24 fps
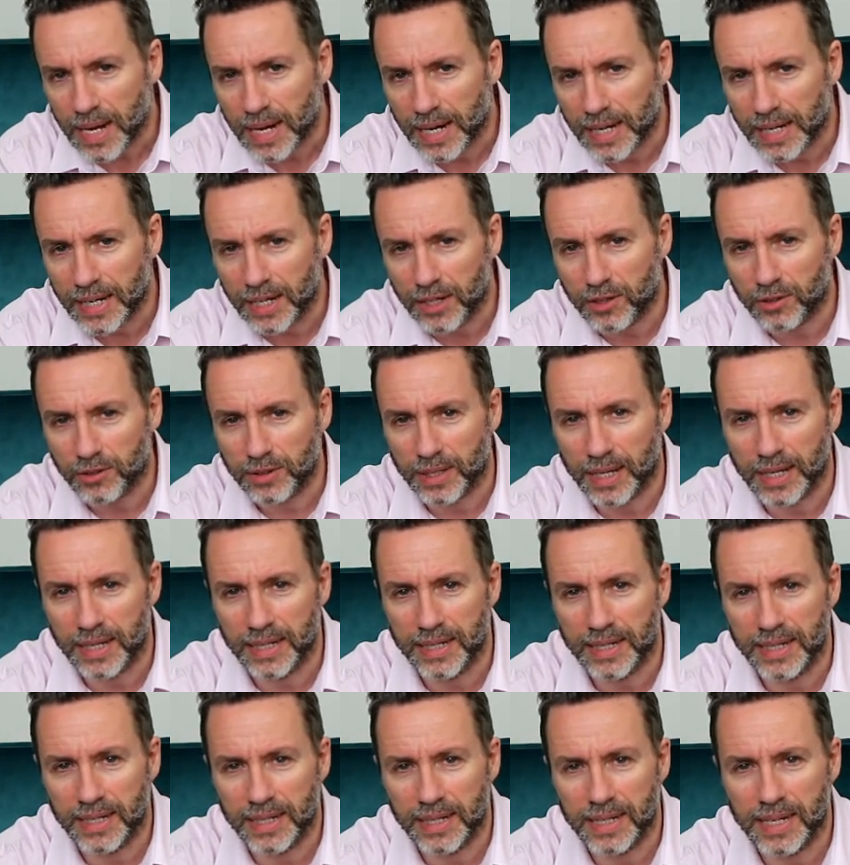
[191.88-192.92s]
click on that
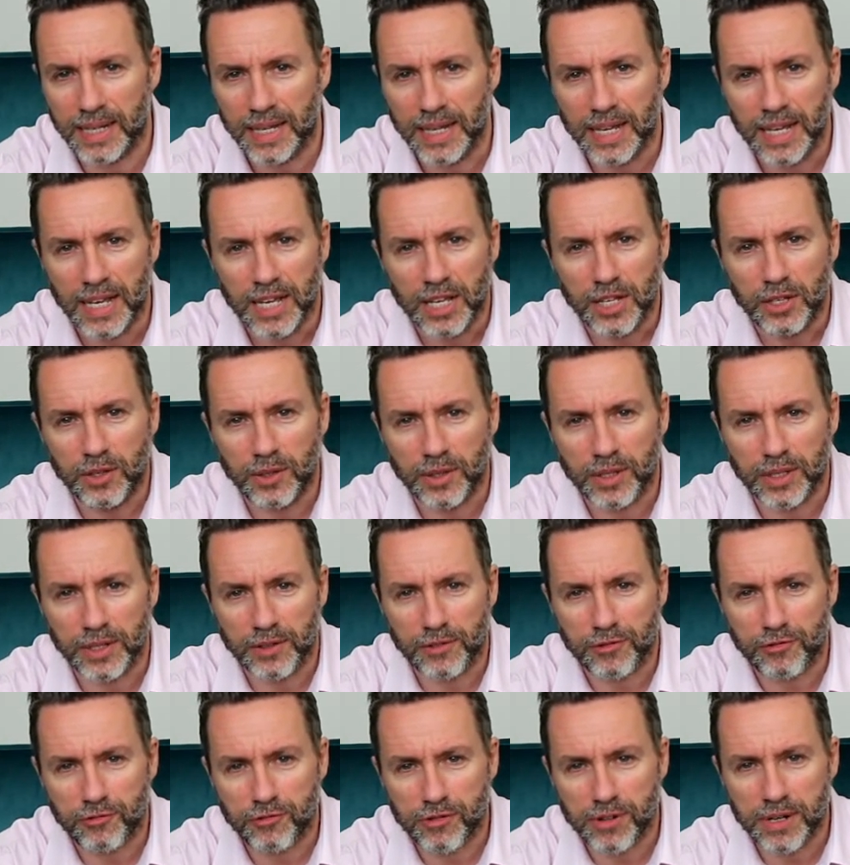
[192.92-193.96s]
link. You get a
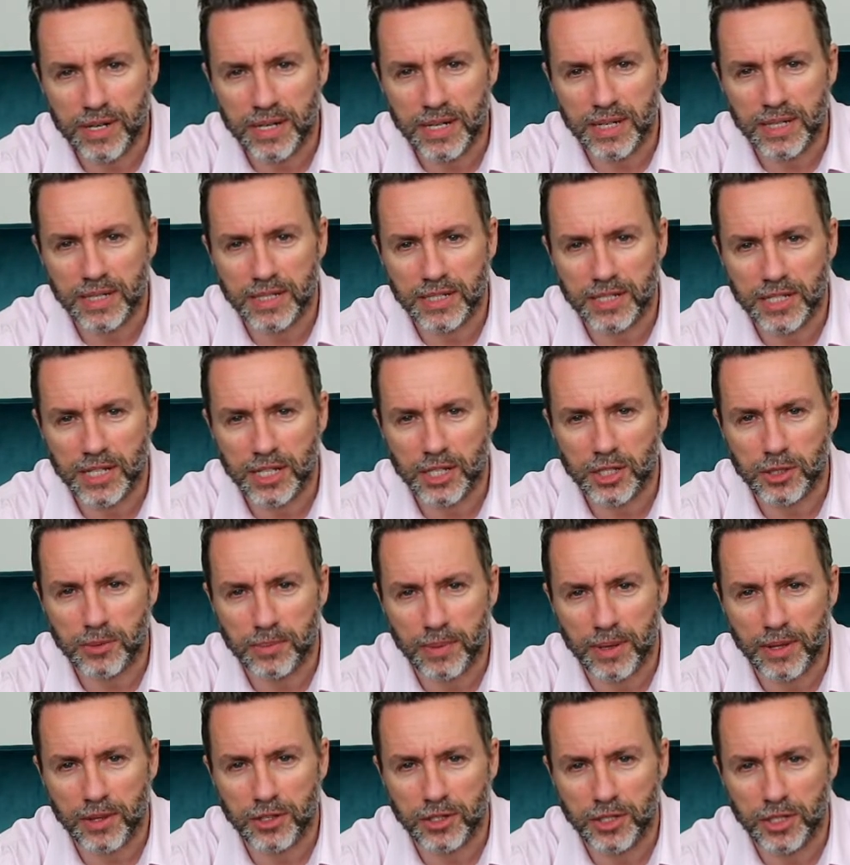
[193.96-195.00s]
free
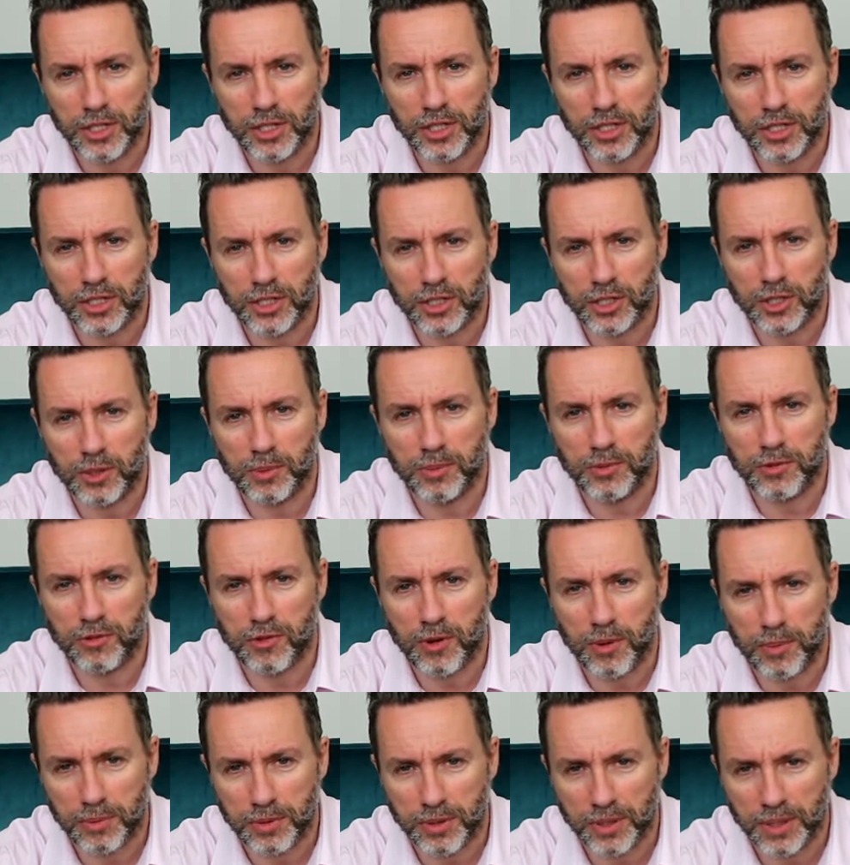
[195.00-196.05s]
6-month digital
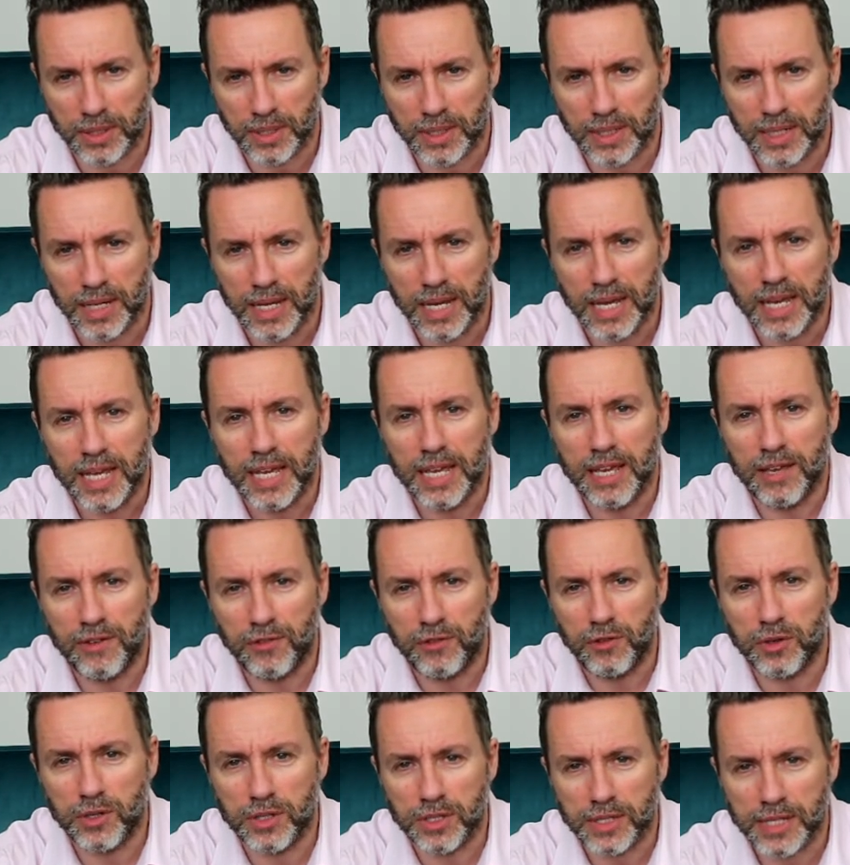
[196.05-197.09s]
subscription if
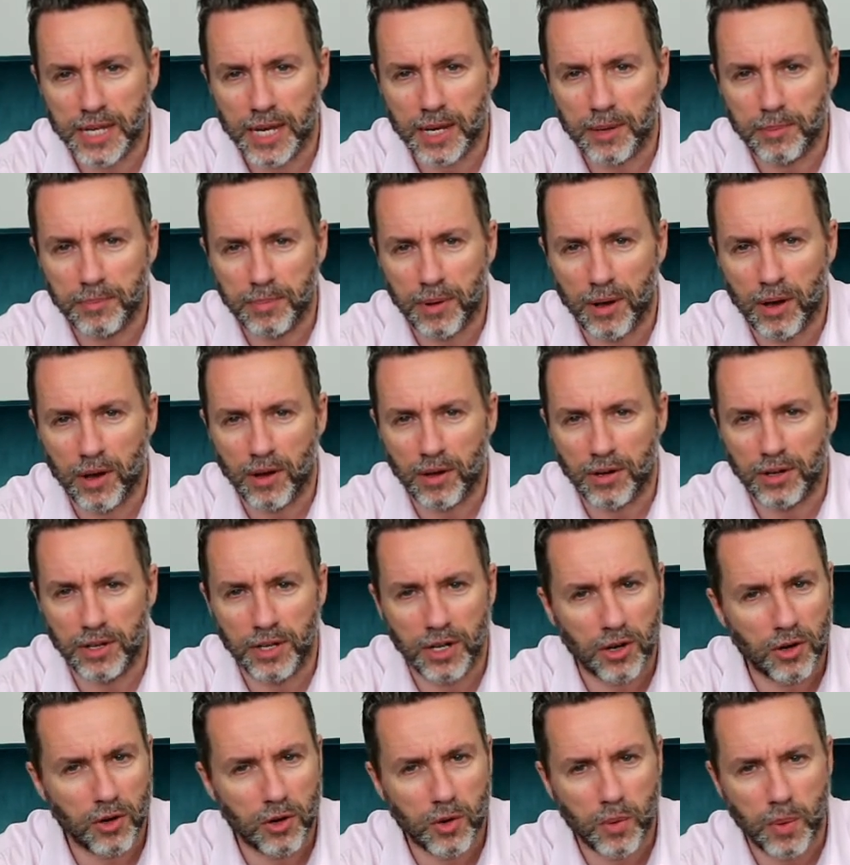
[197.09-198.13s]
you can take part.
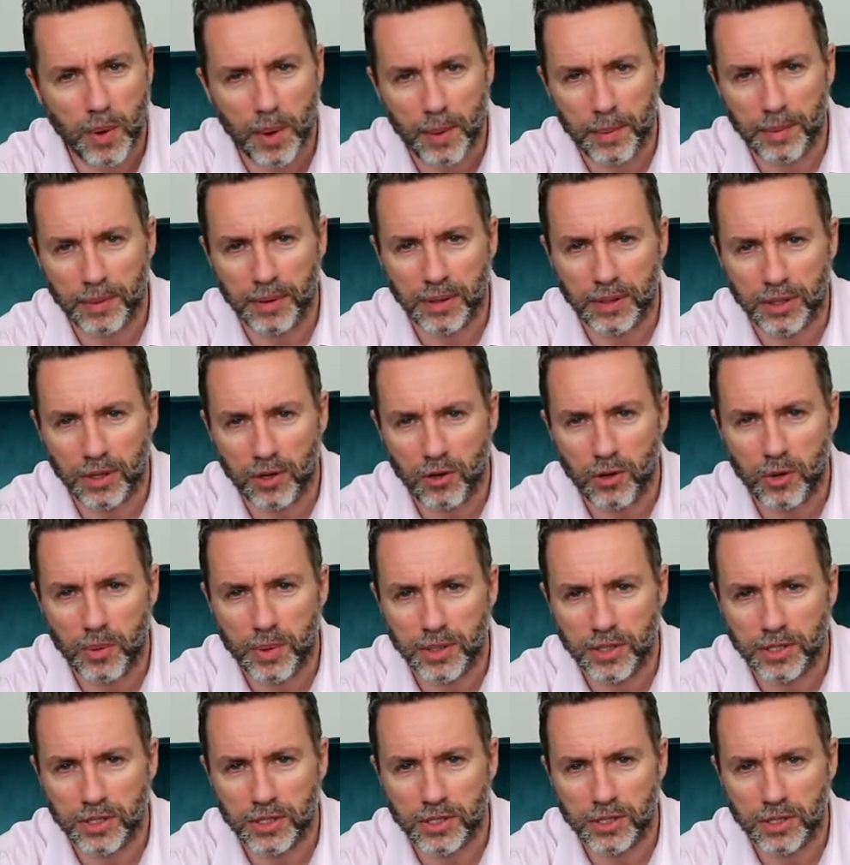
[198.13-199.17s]
No quibble, no
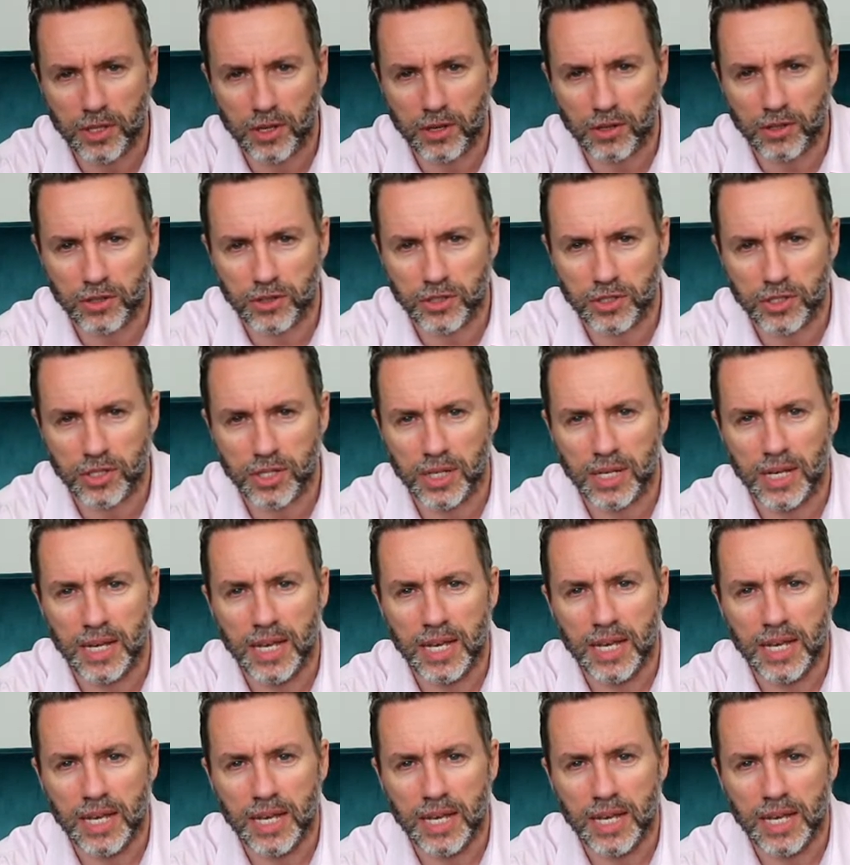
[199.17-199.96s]
questions asked.